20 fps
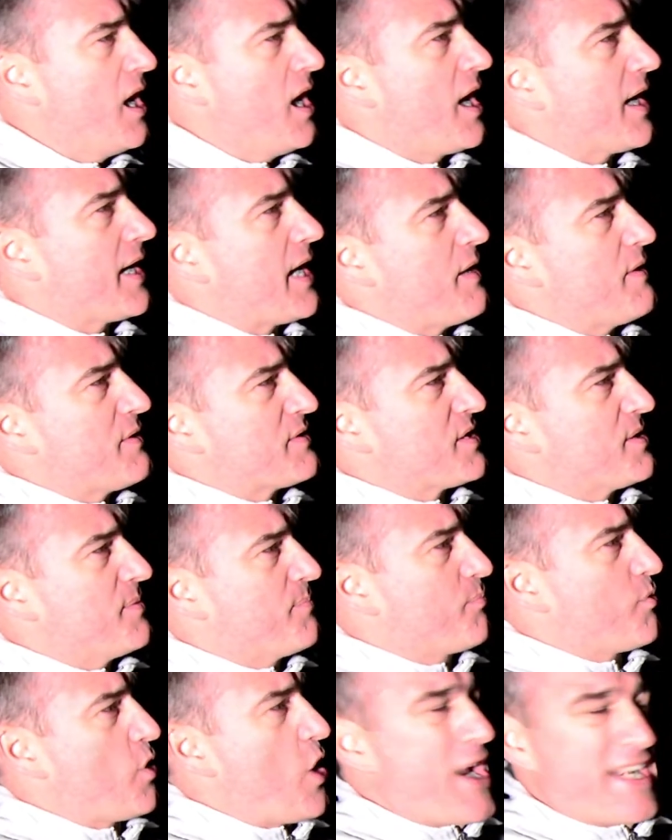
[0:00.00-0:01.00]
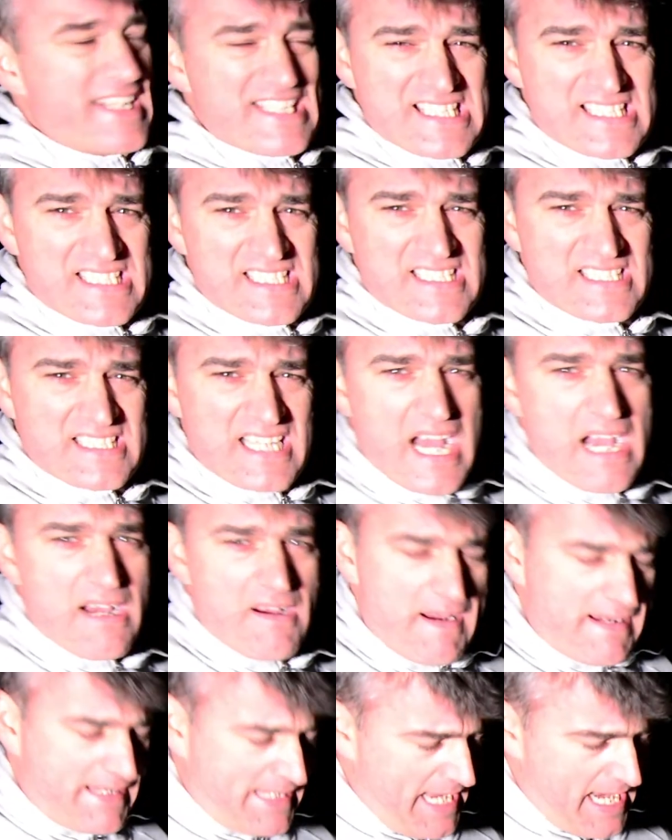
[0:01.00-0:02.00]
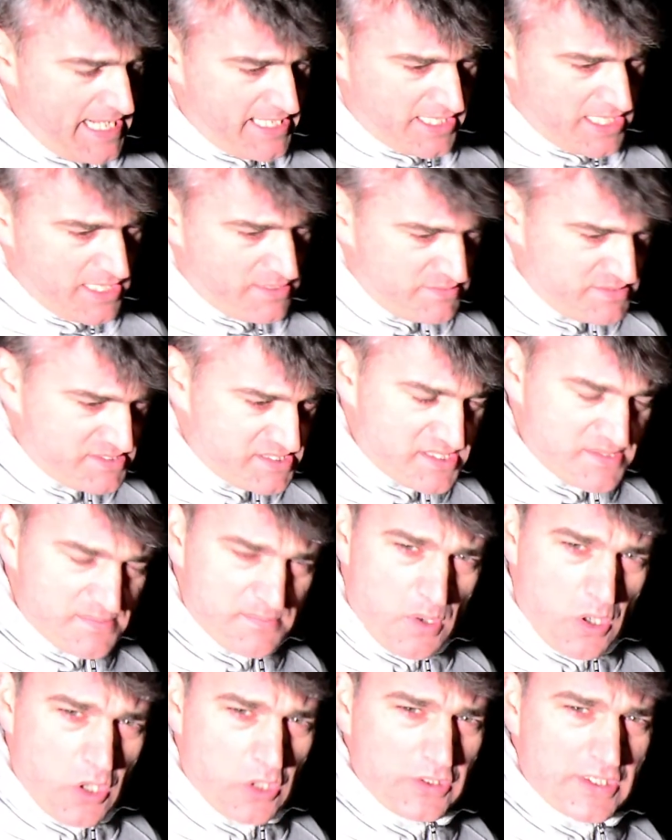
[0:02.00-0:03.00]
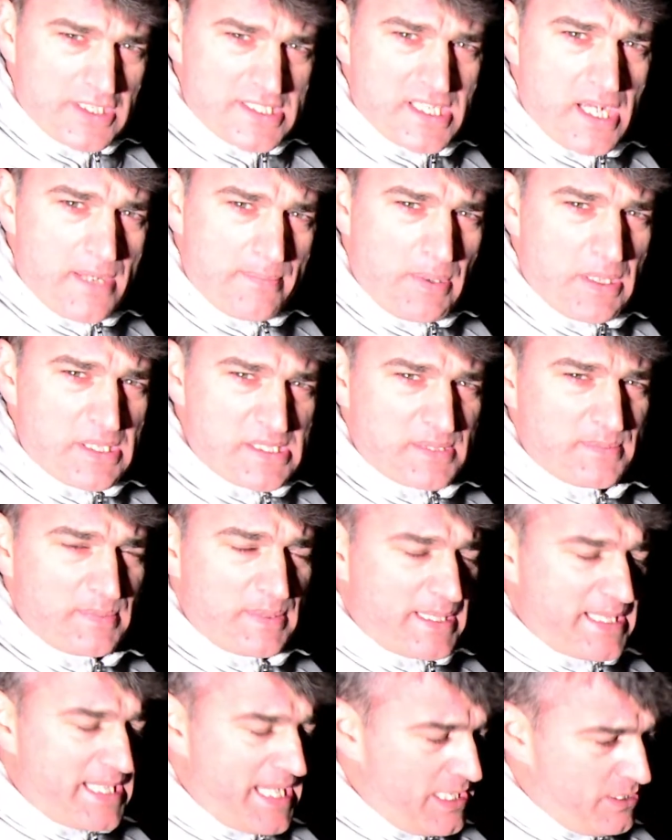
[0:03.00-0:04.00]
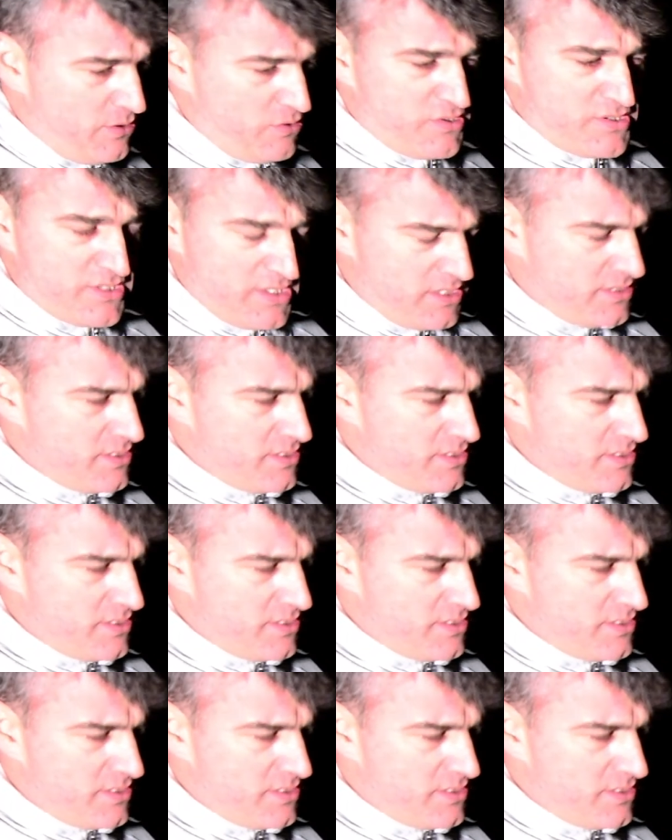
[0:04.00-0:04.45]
I go into the brightest star I can and go as small as I possibly can, or as